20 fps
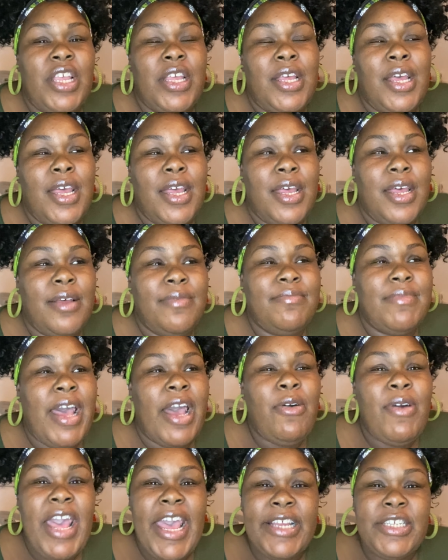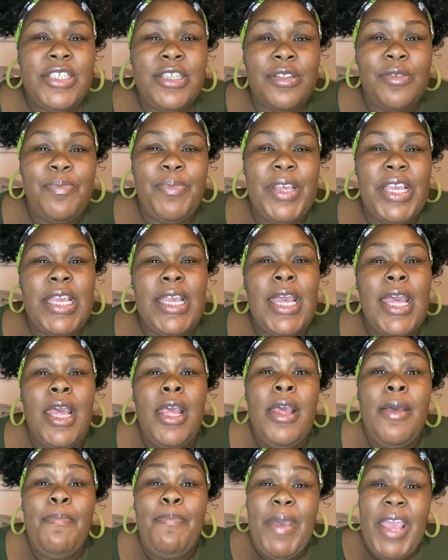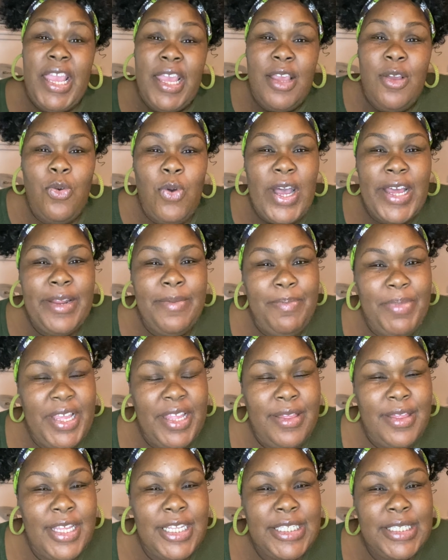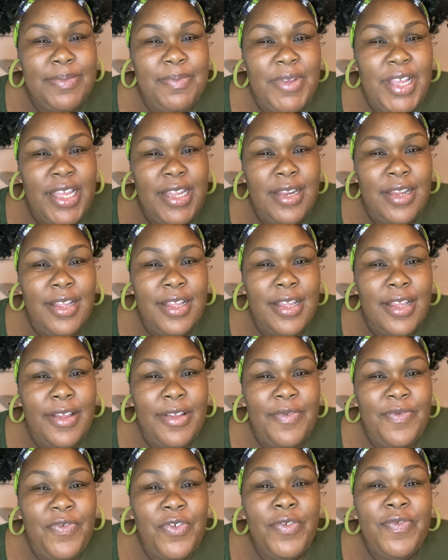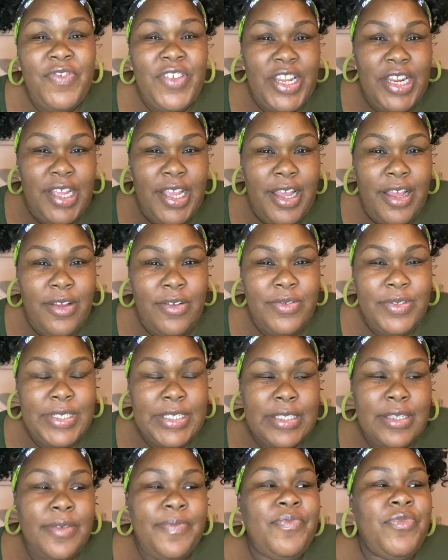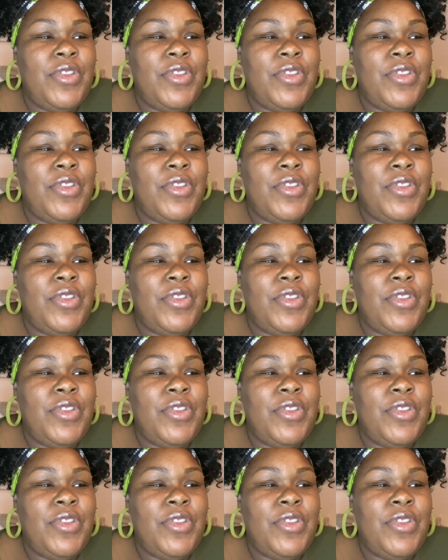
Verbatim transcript: Um, I'll actually be baking quite a bit this month for videos.